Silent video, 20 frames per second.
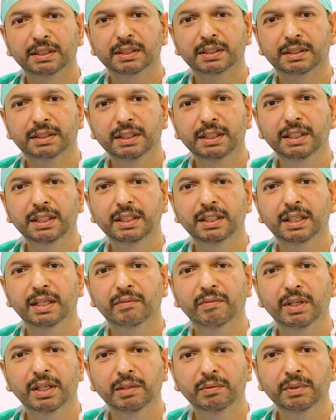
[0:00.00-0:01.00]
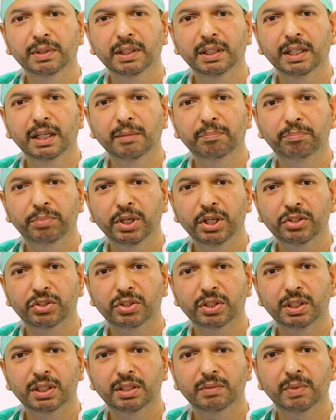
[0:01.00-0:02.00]
see, whenever a
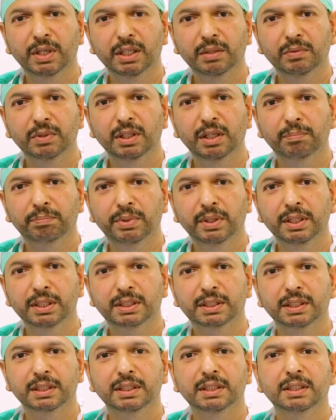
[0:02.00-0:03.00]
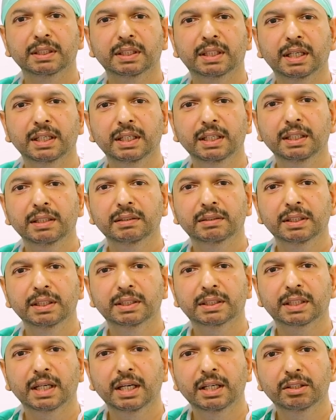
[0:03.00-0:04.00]
person getting
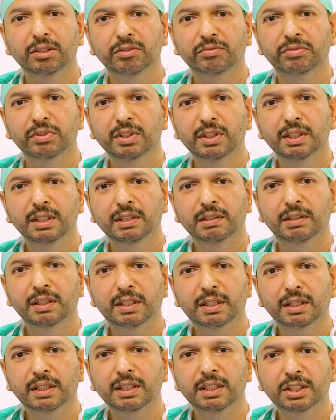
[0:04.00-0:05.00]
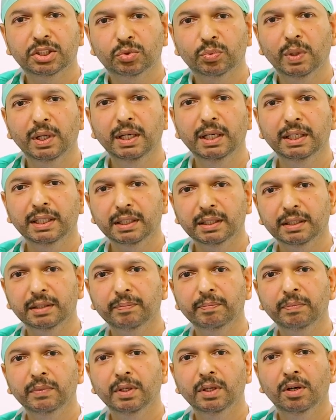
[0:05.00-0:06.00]
this kind of recurrent swelling
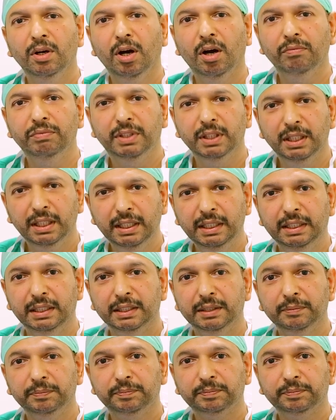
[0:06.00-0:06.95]
of the lid,